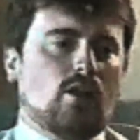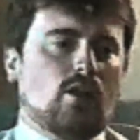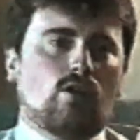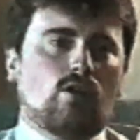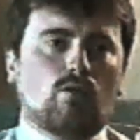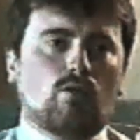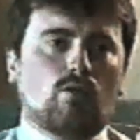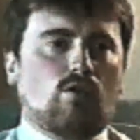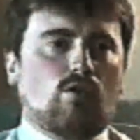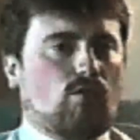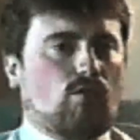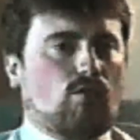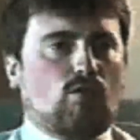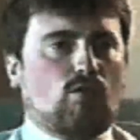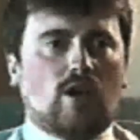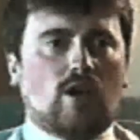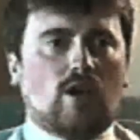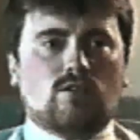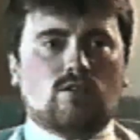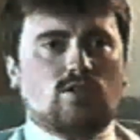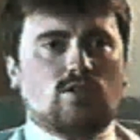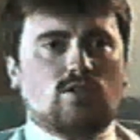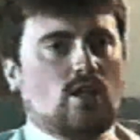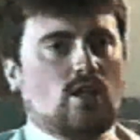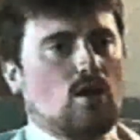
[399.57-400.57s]
Don't
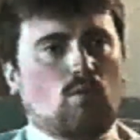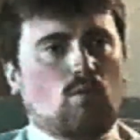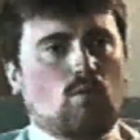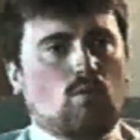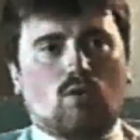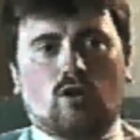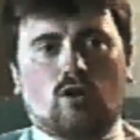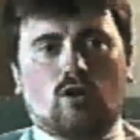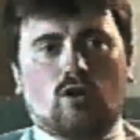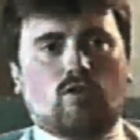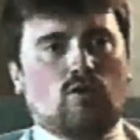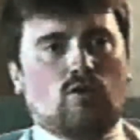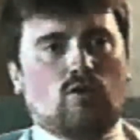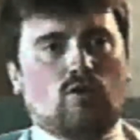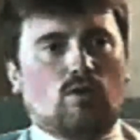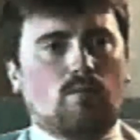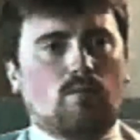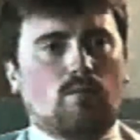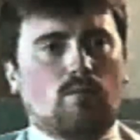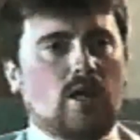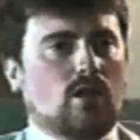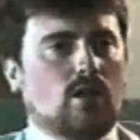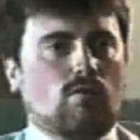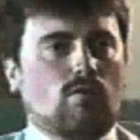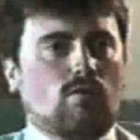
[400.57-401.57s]
trash the networks.
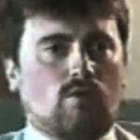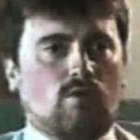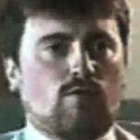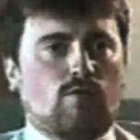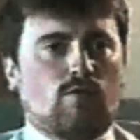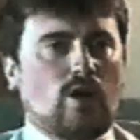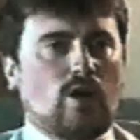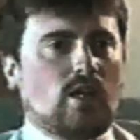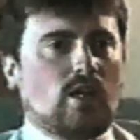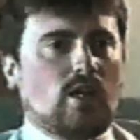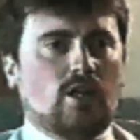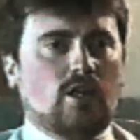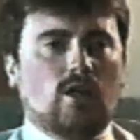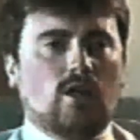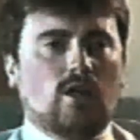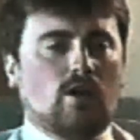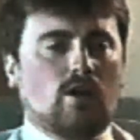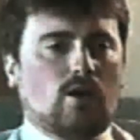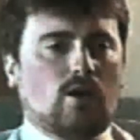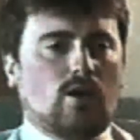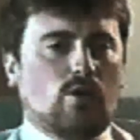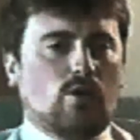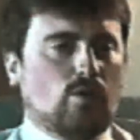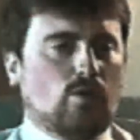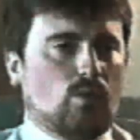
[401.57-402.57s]
Make it friendly.
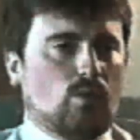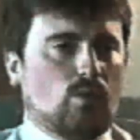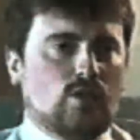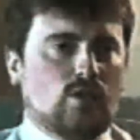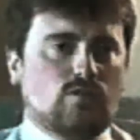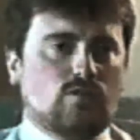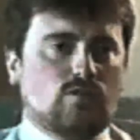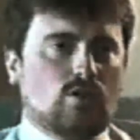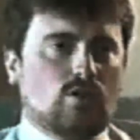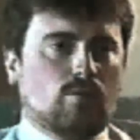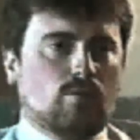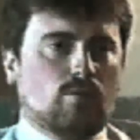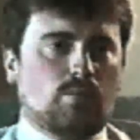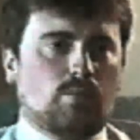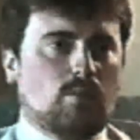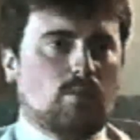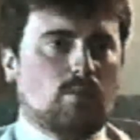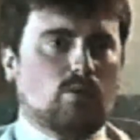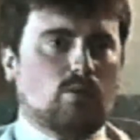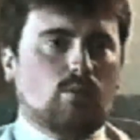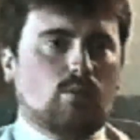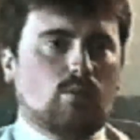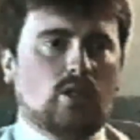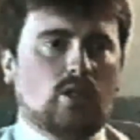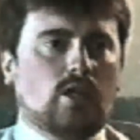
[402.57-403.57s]
Otherwise,
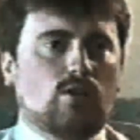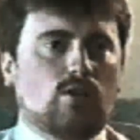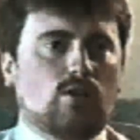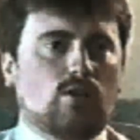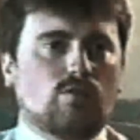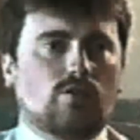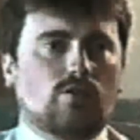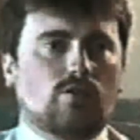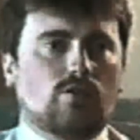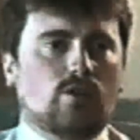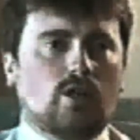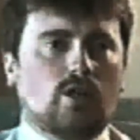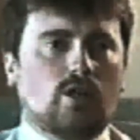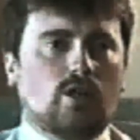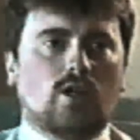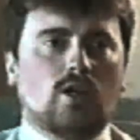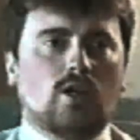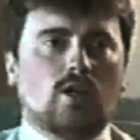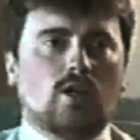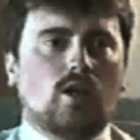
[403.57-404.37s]
people will hate you for it.